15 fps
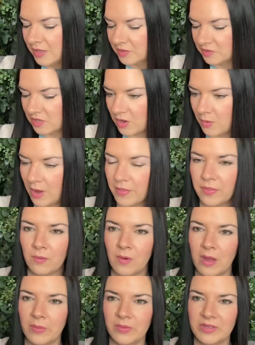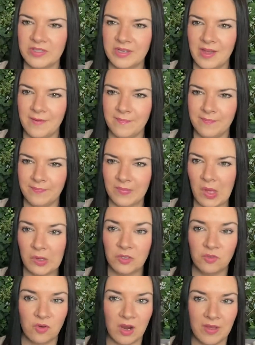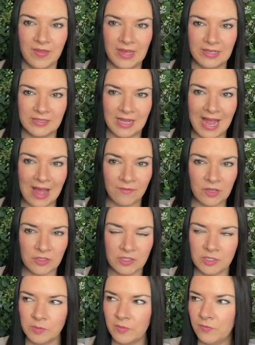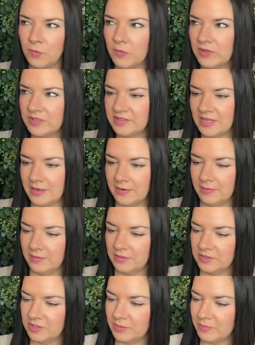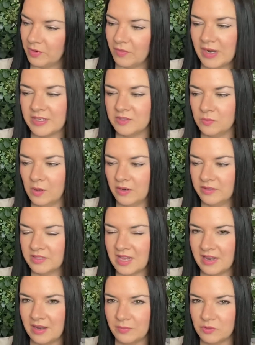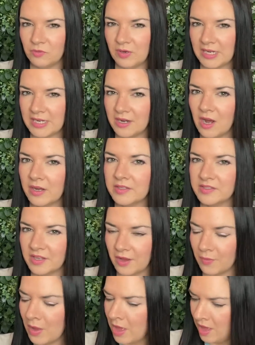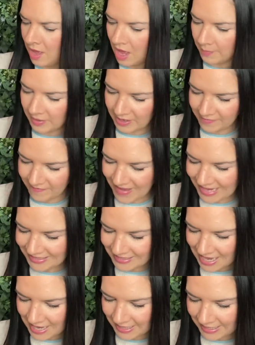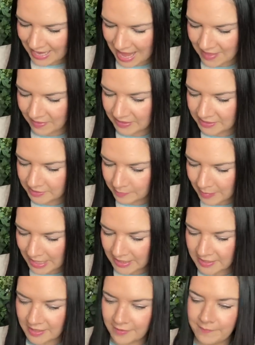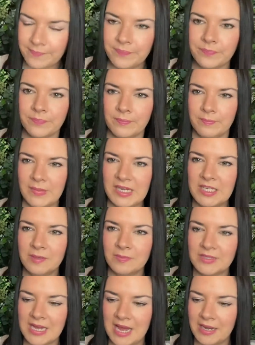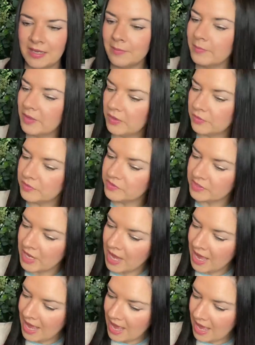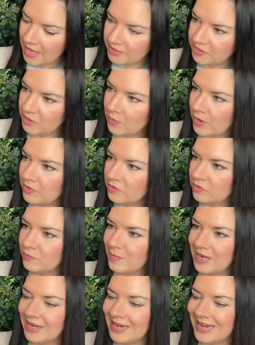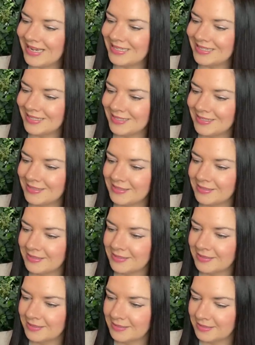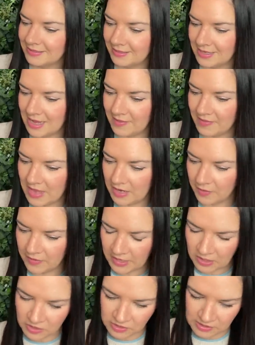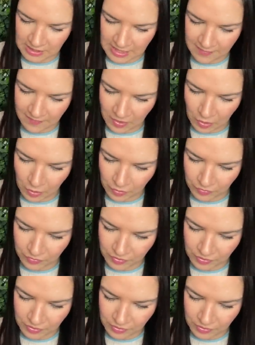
So I thought I would I'd try this. I have used this before, the St Moritz ones, and it was really nice. So I'm gonna fake tan again. This is medium tanning mousse at 200 milliliters, and then I think you just leave it on.